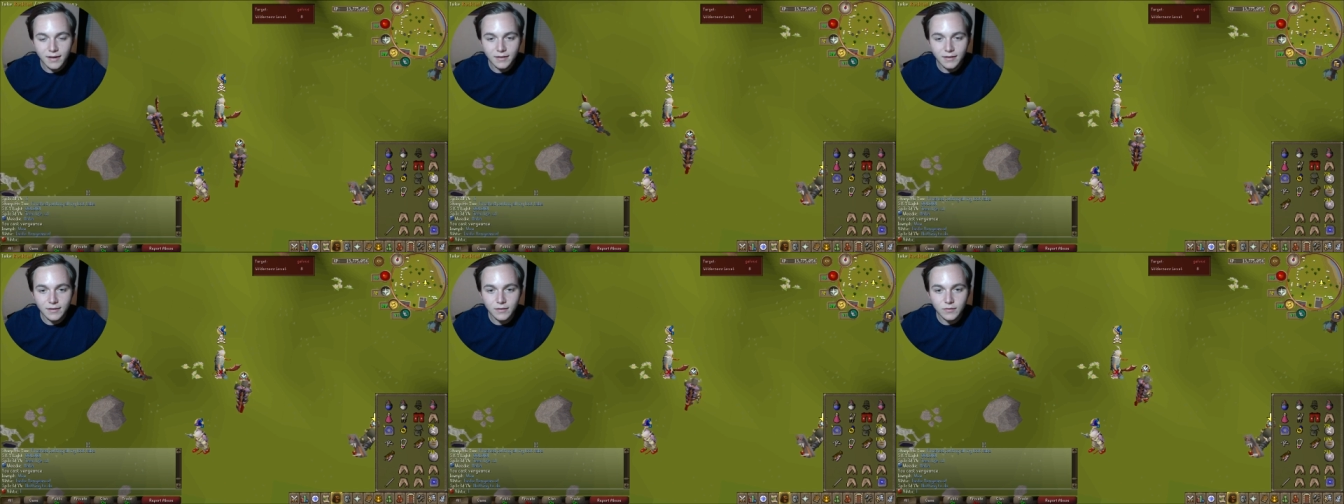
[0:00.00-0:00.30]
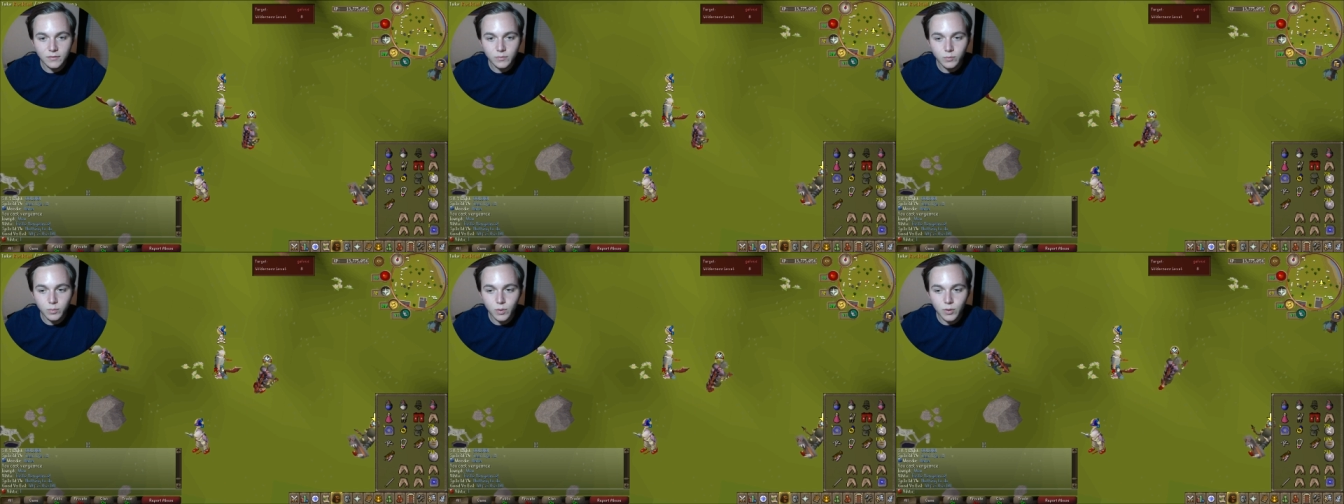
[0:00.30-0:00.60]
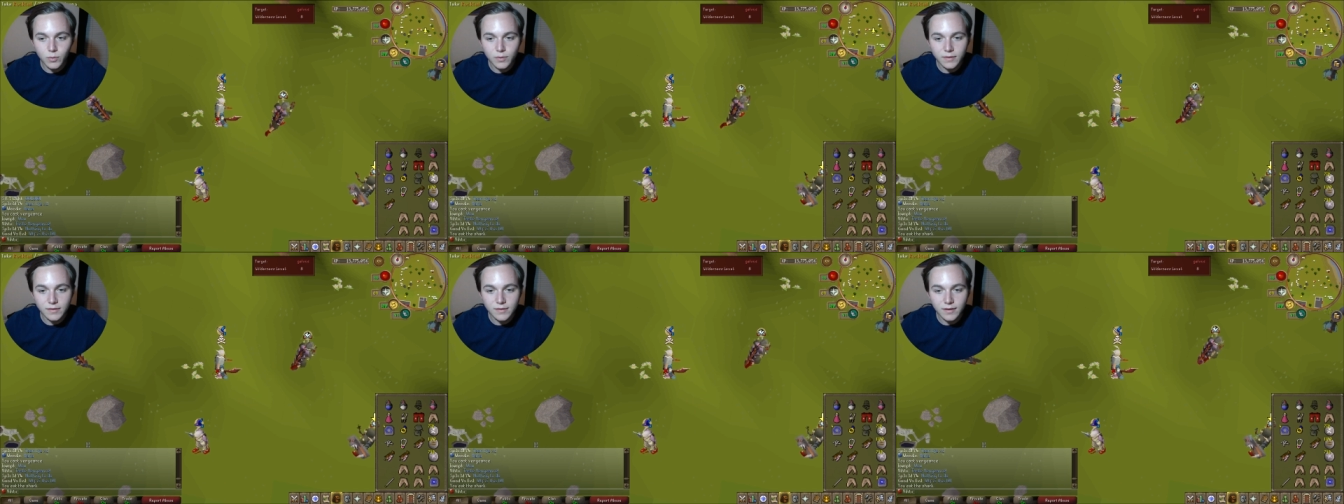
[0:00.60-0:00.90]
It just
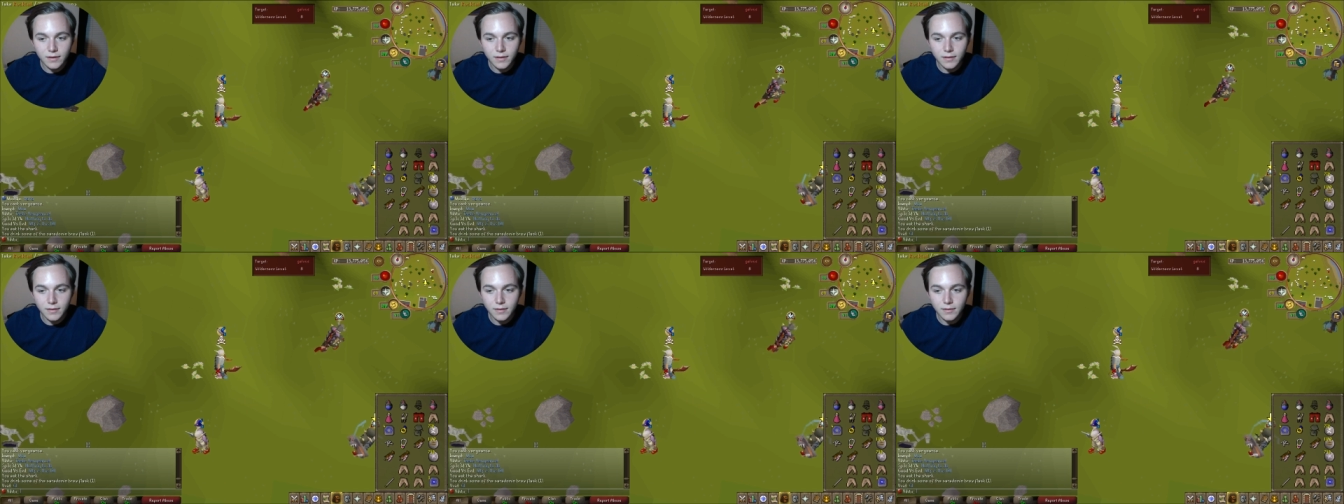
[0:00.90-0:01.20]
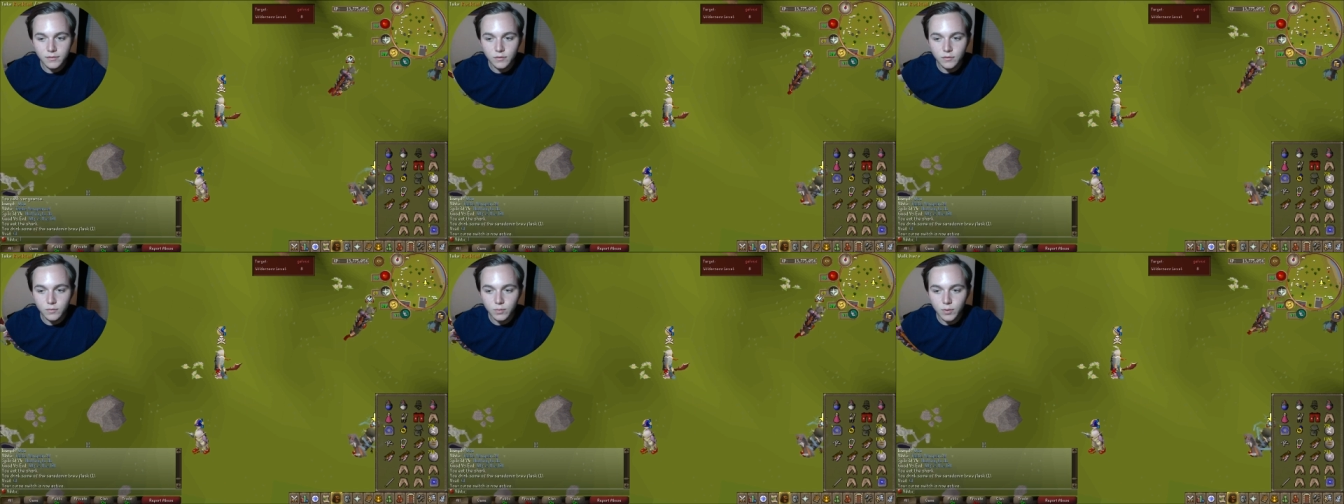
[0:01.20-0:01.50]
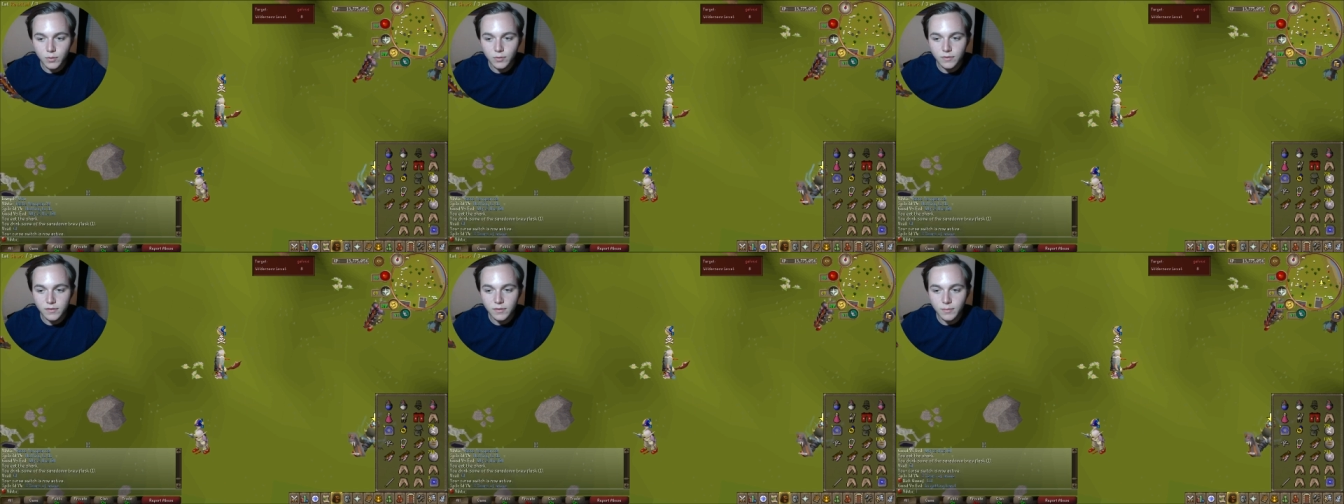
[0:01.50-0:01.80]
ruins it. It just
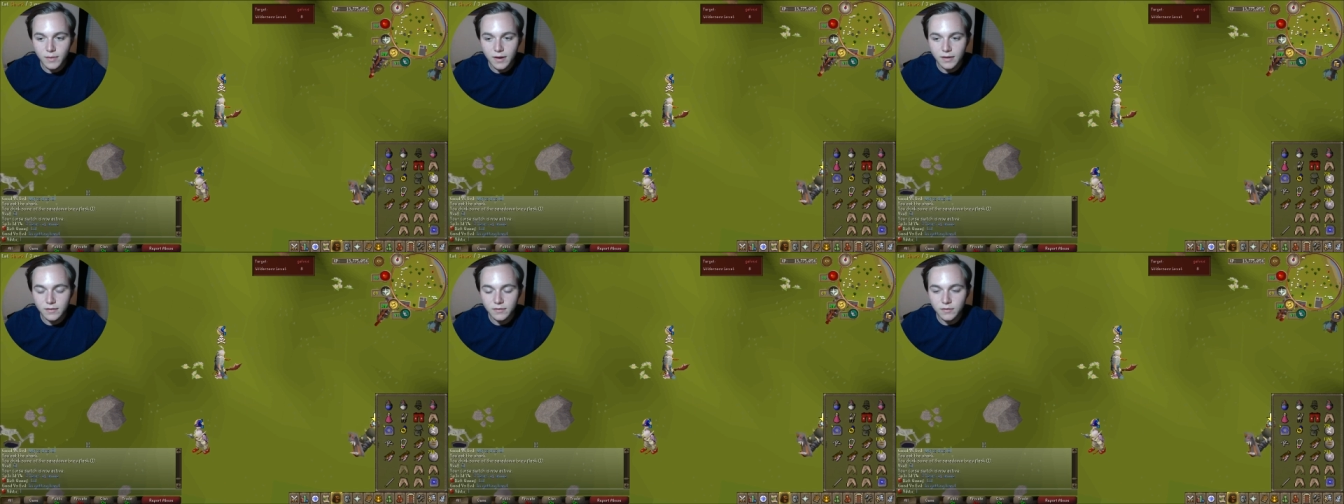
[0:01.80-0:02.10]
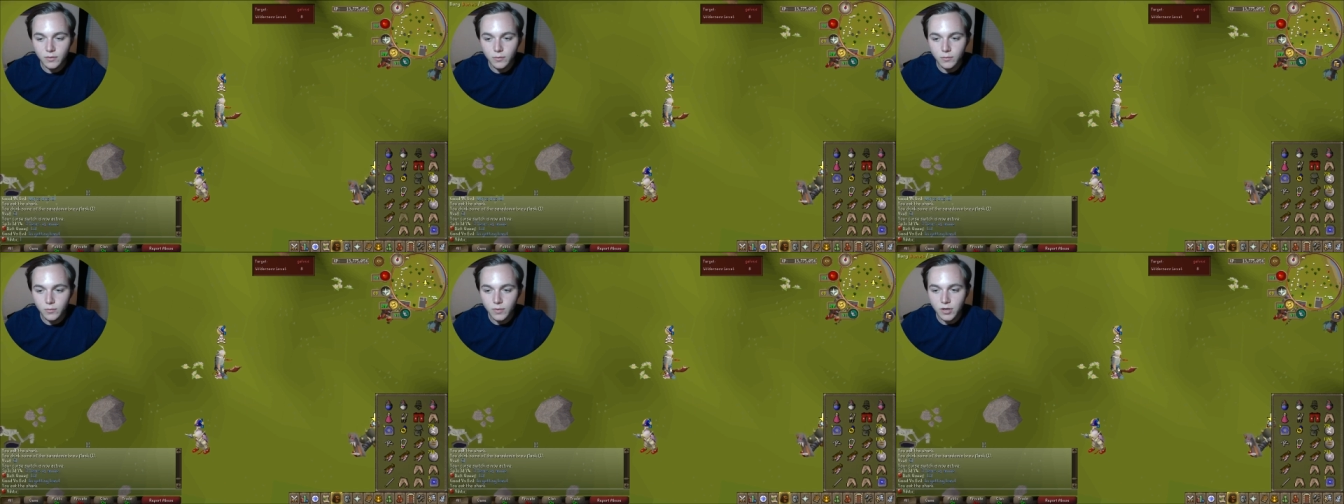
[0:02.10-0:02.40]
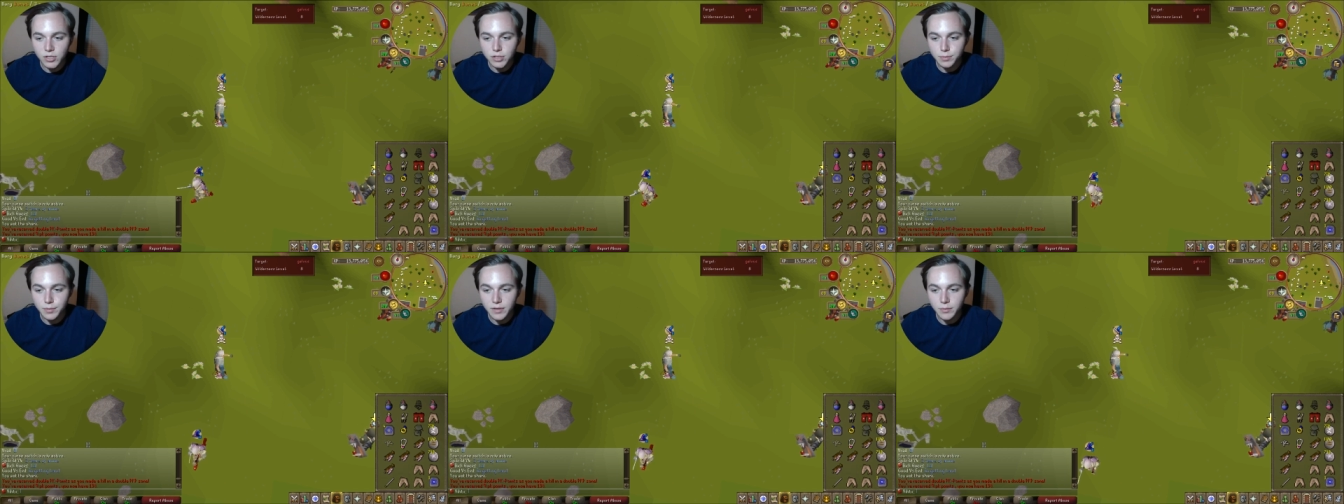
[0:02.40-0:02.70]
ruins it, man. Don't
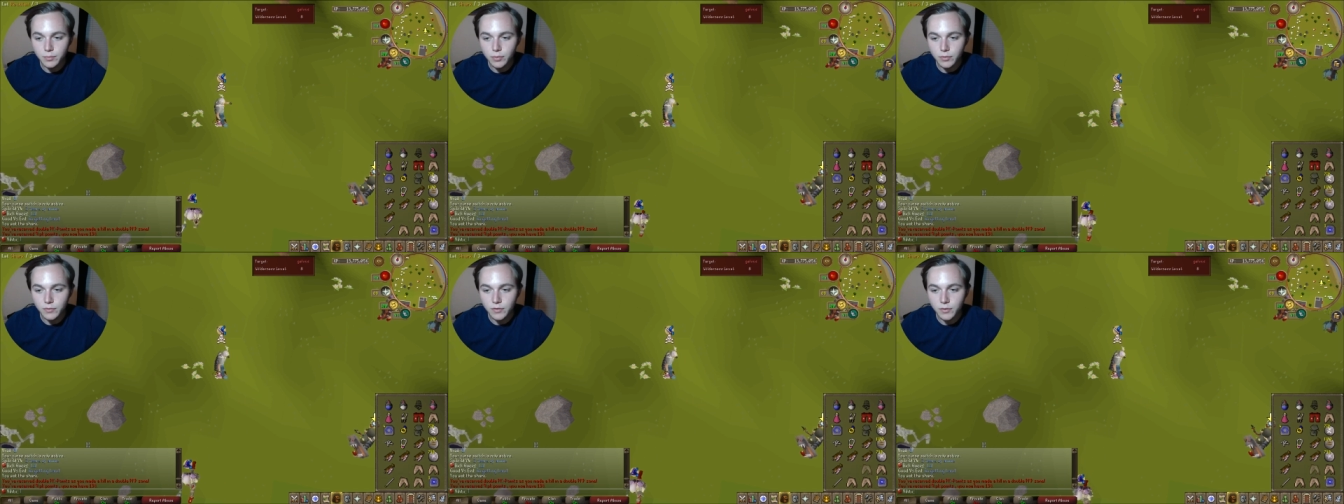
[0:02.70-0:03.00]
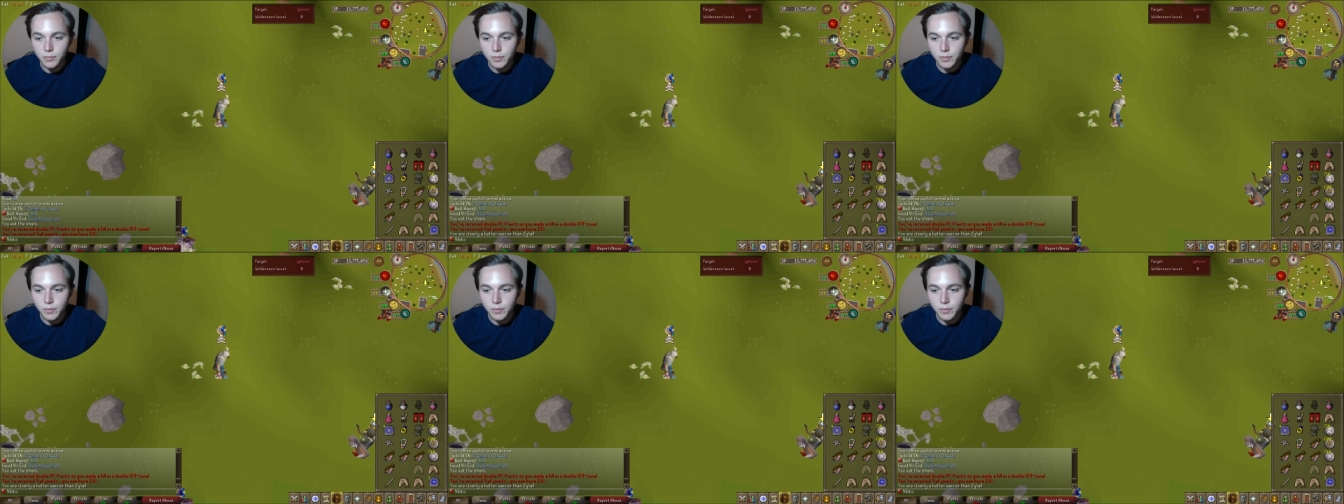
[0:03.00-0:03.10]
rush people.